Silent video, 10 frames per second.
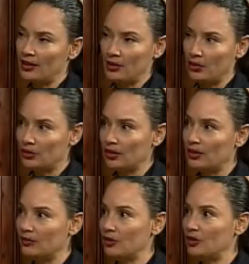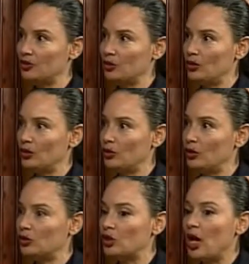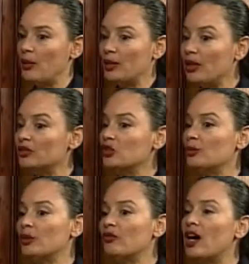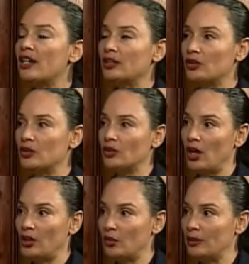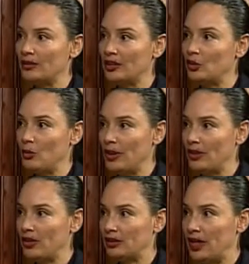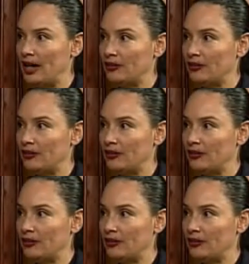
a 13 for these student loans, because they're providing you the documents that you may not have.